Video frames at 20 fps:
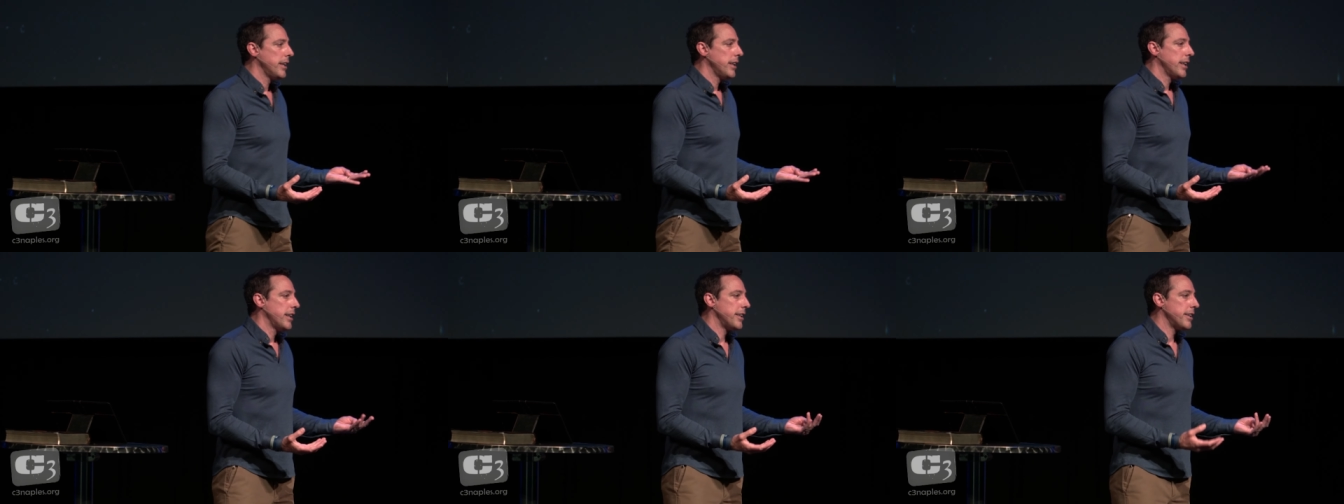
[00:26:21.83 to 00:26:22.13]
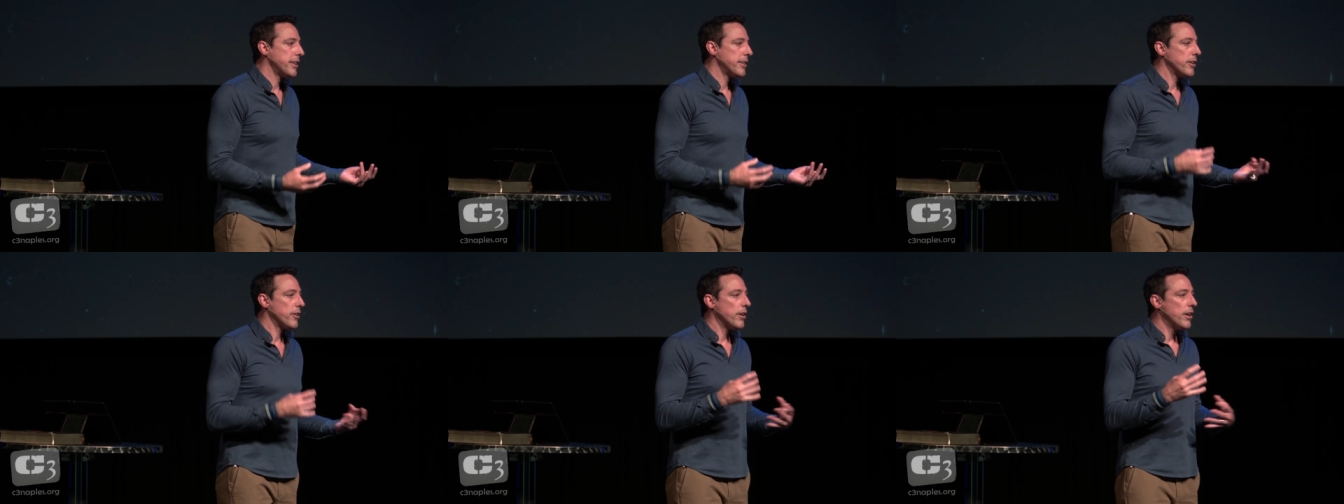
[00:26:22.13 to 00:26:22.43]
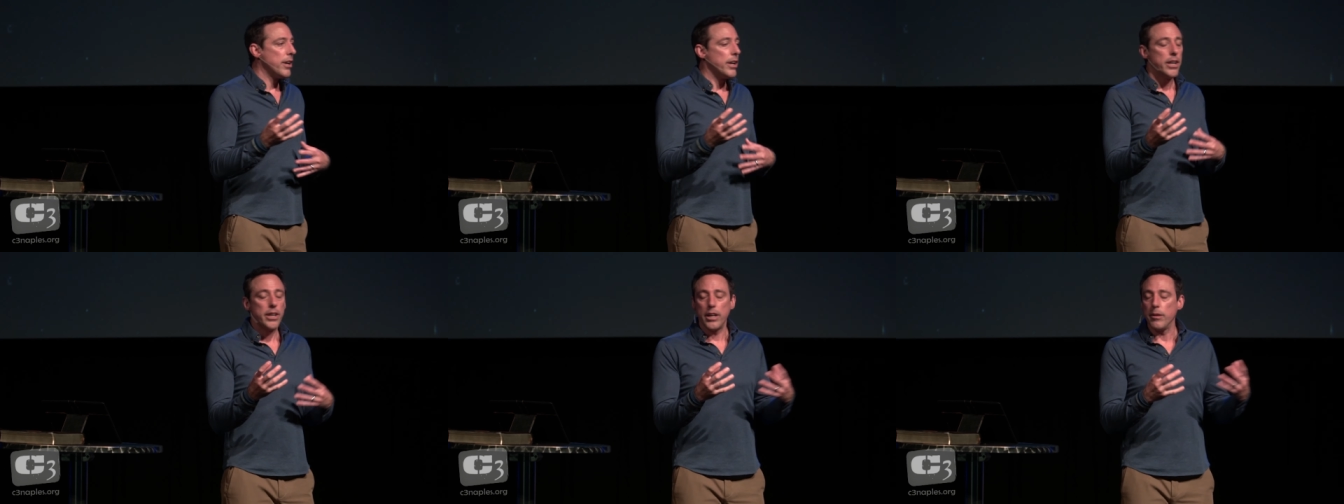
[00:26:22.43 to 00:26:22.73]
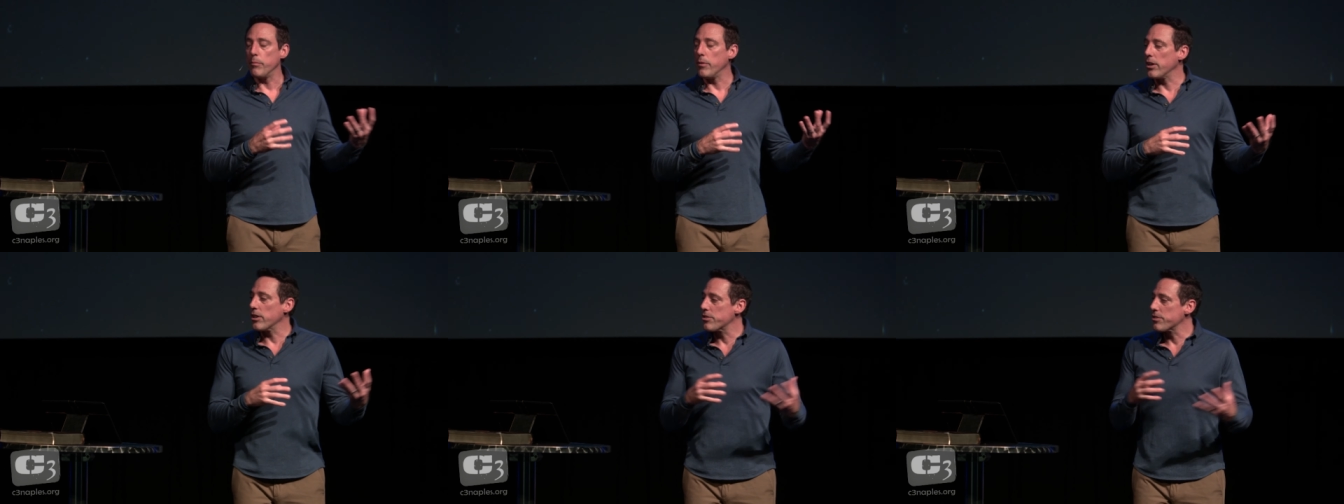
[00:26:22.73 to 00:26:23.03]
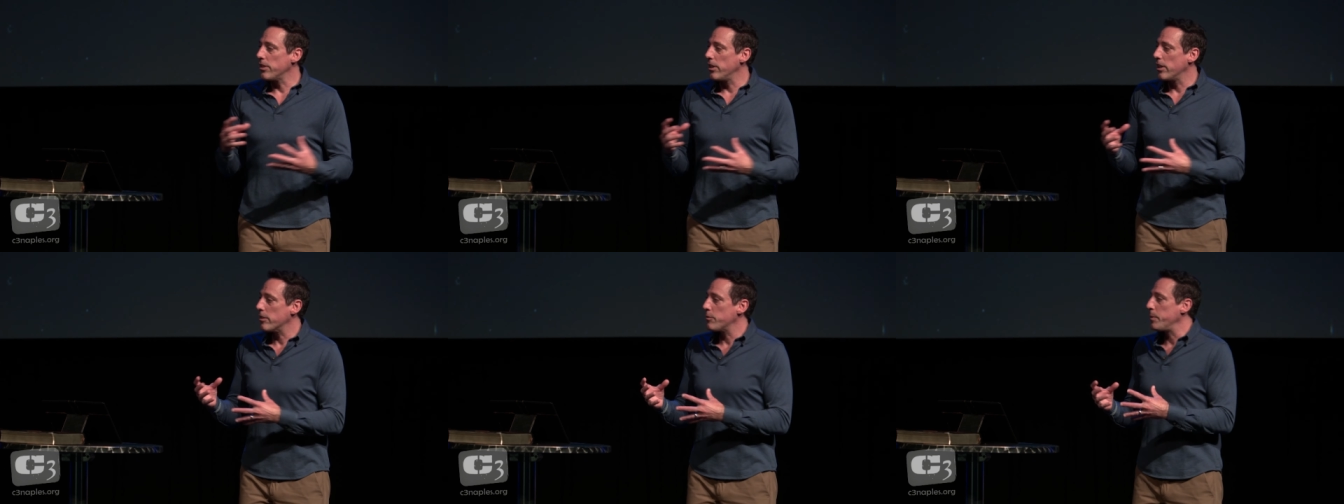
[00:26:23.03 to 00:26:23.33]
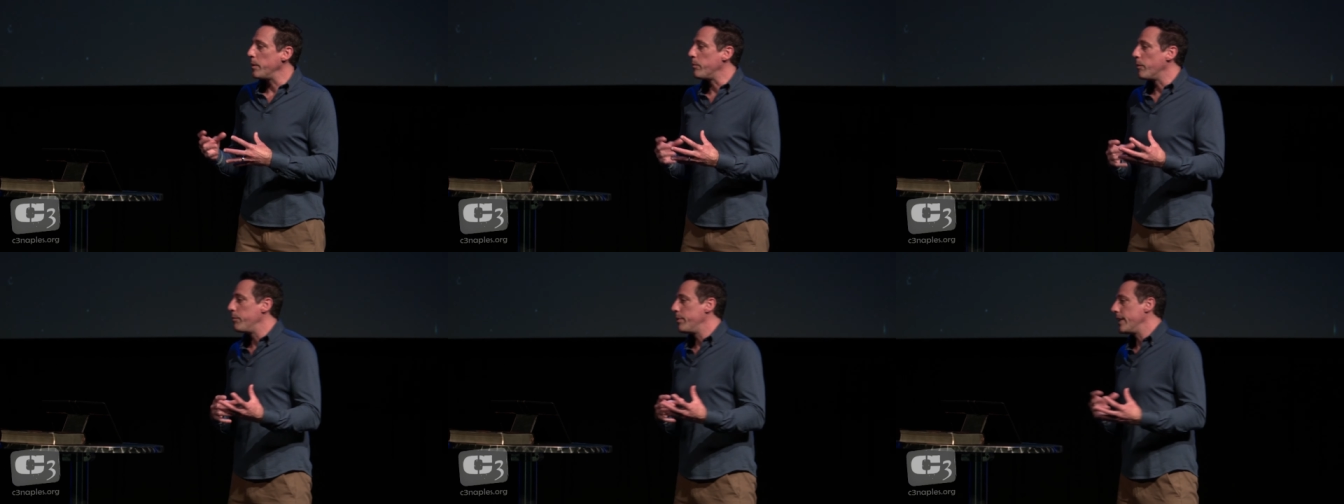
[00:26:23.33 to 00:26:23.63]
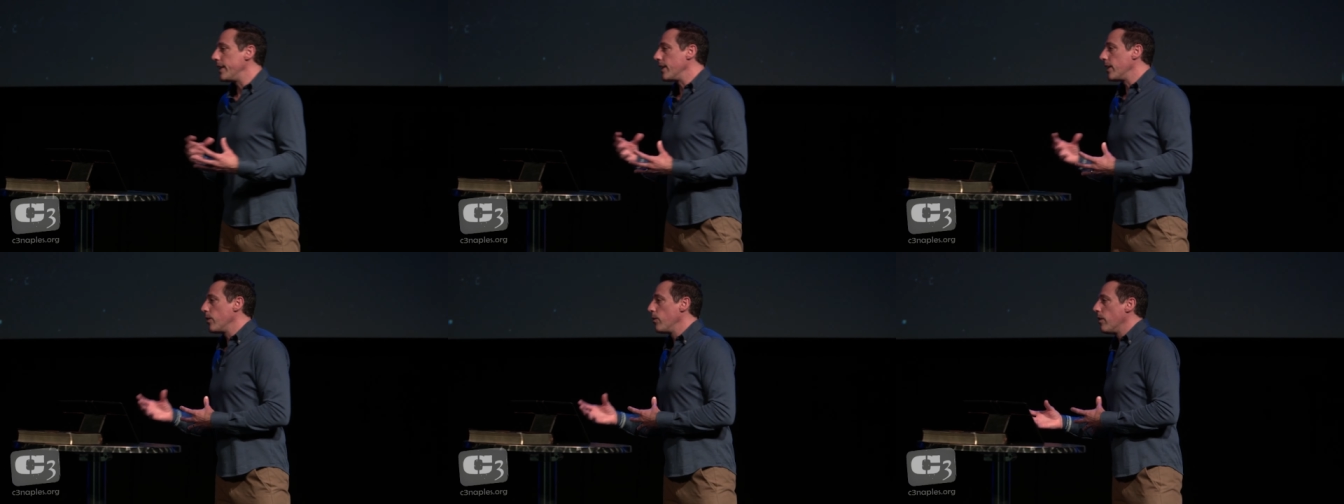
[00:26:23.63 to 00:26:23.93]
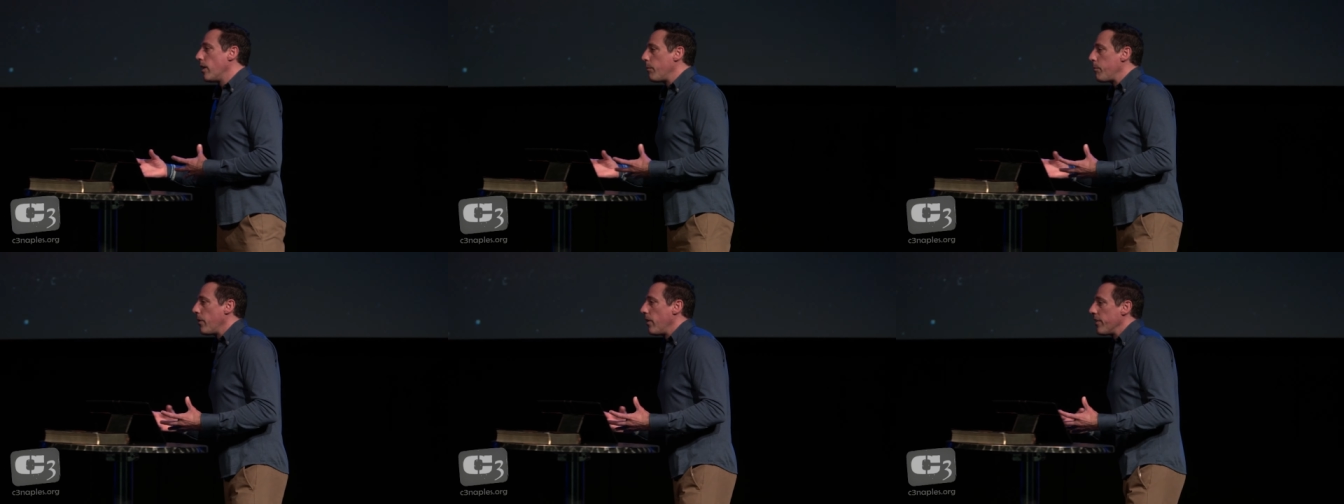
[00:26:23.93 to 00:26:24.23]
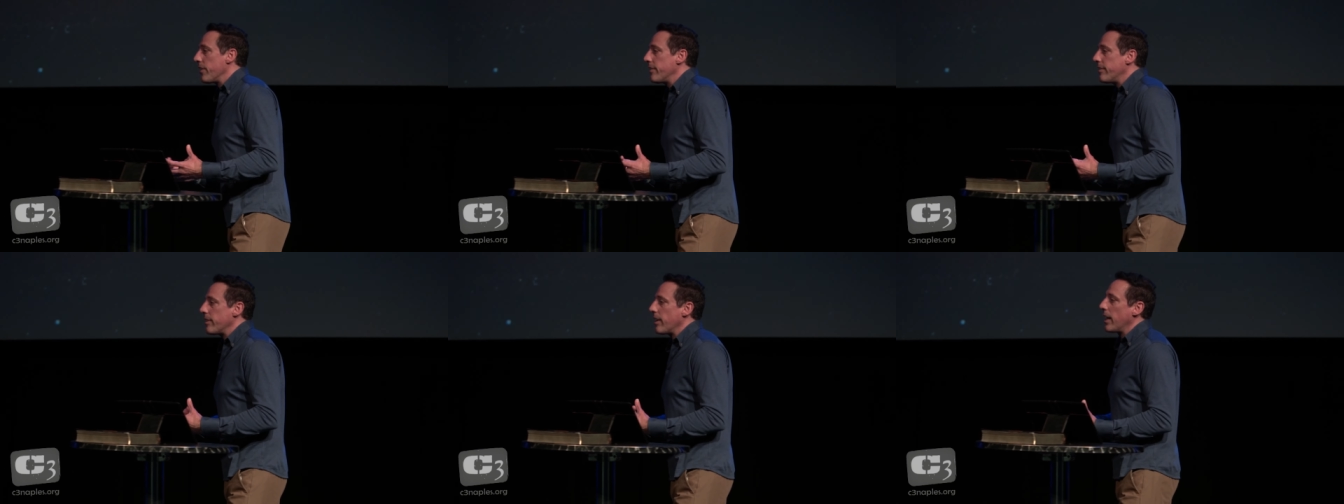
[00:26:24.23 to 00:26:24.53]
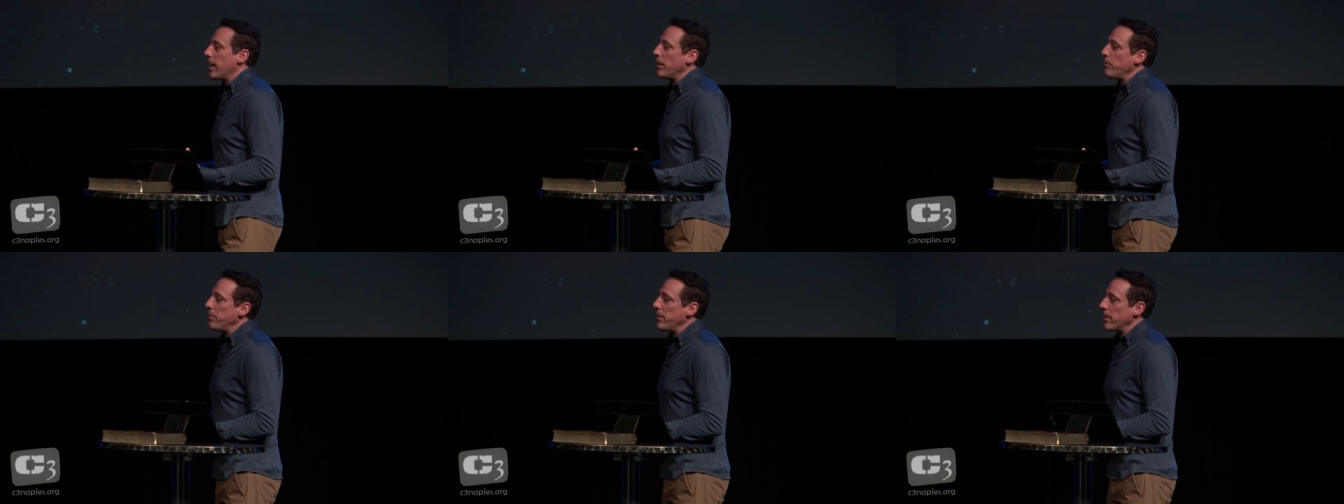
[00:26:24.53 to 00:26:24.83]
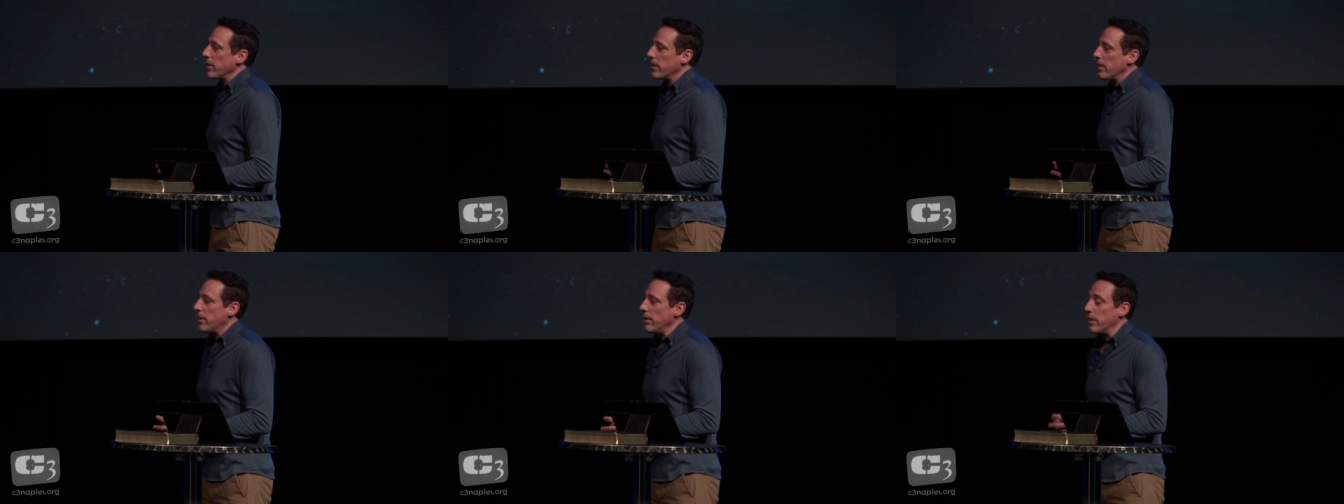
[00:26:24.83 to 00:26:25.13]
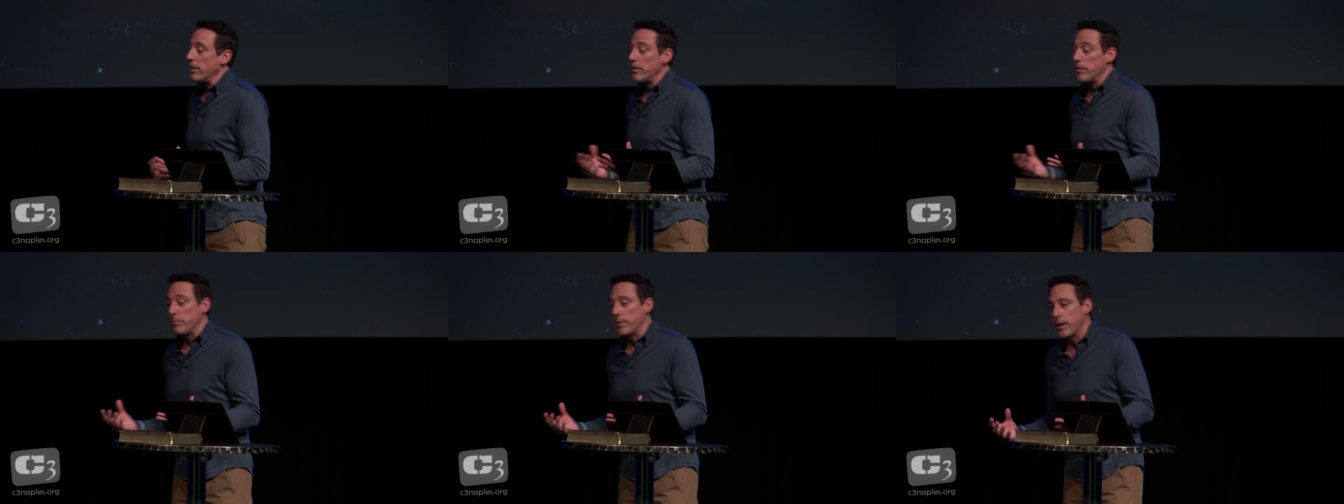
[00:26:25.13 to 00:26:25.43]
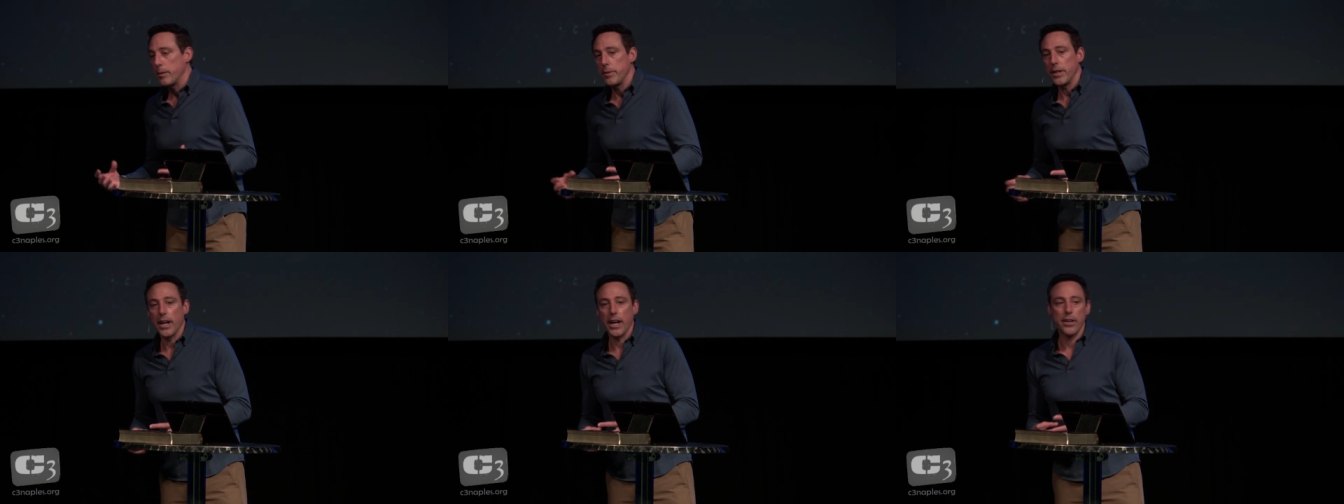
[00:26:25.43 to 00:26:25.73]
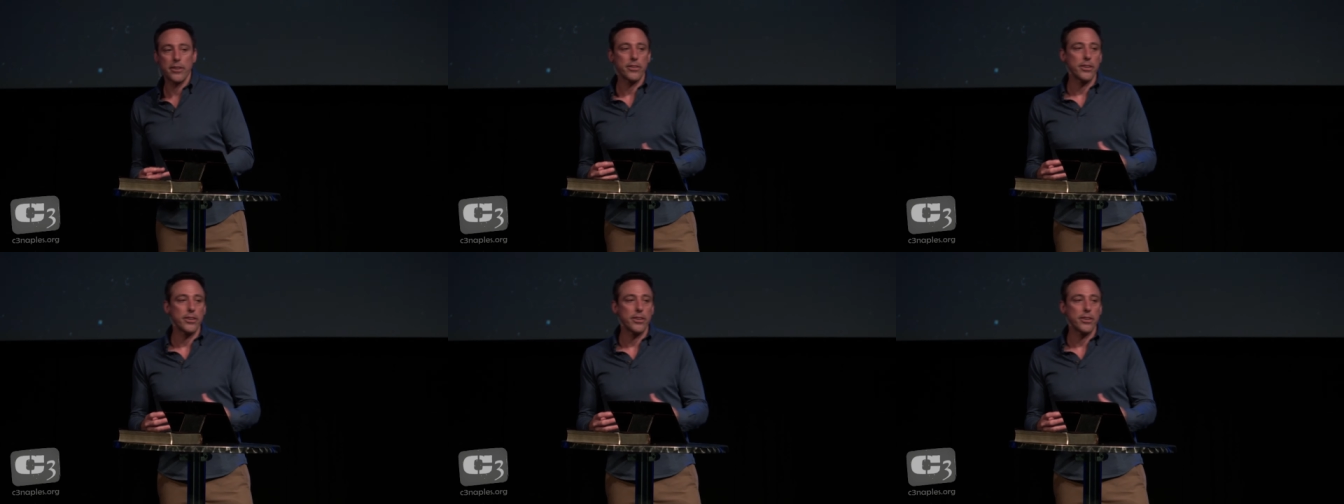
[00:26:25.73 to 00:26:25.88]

And then there are, in martial arts, people beating you up all the time. Here, maybe, I don't